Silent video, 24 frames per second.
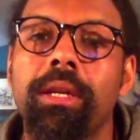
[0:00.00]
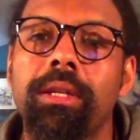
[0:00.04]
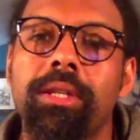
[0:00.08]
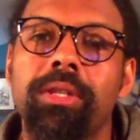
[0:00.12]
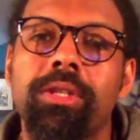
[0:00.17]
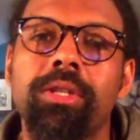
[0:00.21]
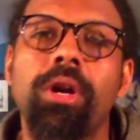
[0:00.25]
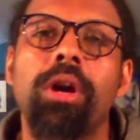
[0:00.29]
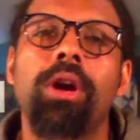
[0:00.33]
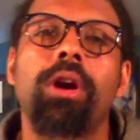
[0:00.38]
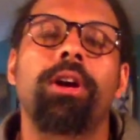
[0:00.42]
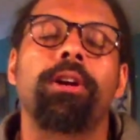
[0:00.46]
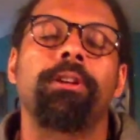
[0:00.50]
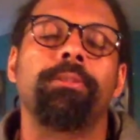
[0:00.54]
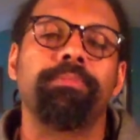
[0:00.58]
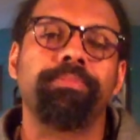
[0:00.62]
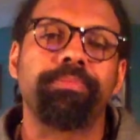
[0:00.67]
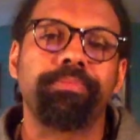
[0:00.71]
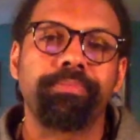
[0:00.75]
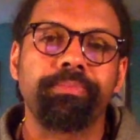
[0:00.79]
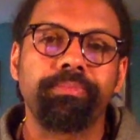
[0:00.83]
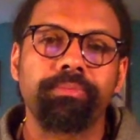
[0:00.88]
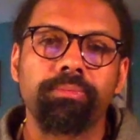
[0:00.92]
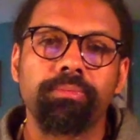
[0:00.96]
guitar.
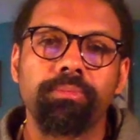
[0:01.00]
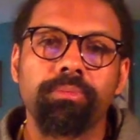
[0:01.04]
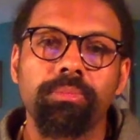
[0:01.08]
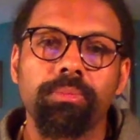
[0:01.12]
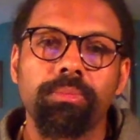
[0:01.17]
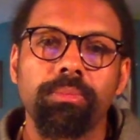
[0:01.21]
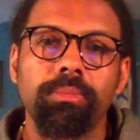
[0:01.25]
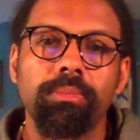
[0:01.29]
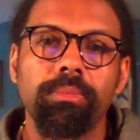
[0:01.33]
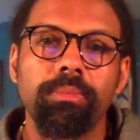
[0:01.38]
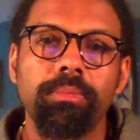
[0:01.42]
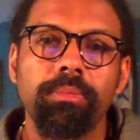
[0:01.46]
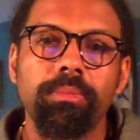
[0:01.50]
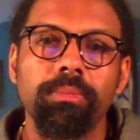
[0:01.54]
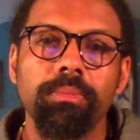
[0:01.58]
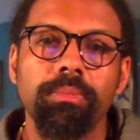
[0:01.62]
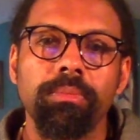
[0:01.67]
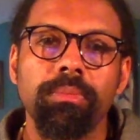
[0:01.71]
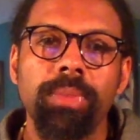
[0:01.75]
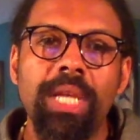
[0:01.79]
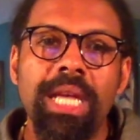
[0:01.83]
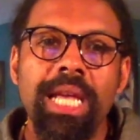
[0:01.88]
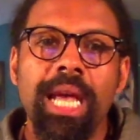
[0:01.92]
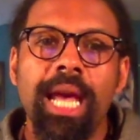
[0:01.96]

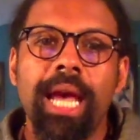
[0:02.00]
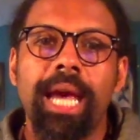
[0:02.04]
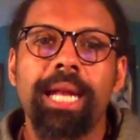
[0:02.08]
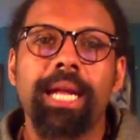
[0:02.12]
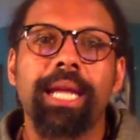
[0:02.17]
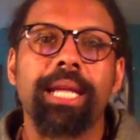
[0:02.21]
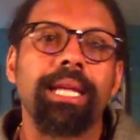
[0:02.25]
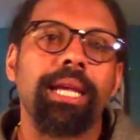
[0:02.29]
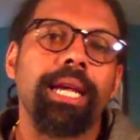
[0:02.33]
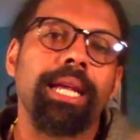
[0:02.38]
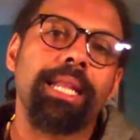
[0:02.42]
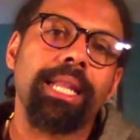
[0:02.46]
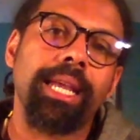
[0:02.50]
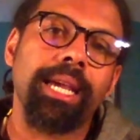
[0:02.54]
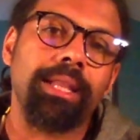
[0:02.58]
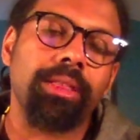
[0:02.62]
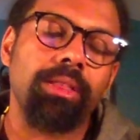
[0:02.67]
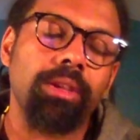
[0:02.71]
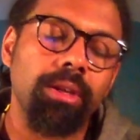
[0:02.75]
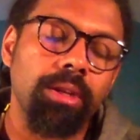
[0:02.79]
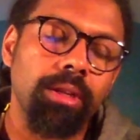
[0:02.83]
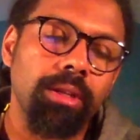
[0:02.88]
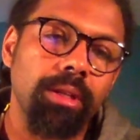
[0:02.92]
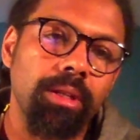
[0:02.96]
And unlike
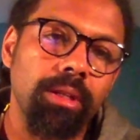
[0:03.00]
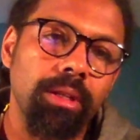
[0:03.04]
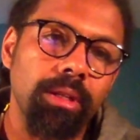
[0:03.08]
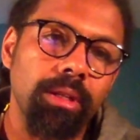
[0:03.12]
their